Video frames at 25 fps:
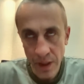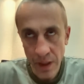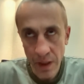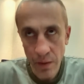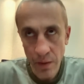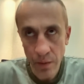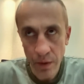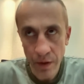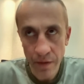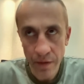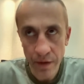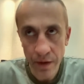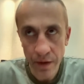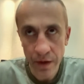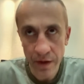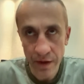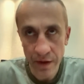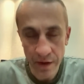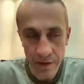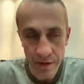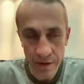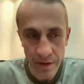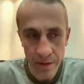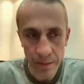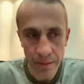in Waves
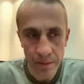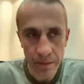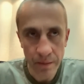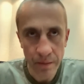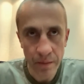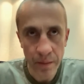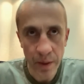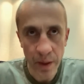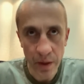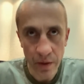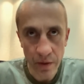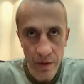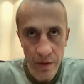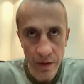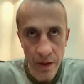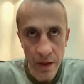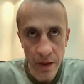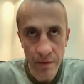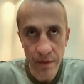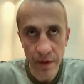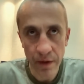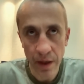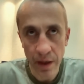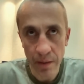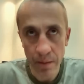ecosystem, because
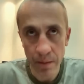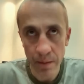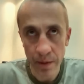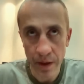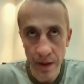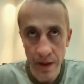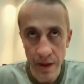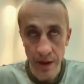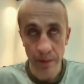EVM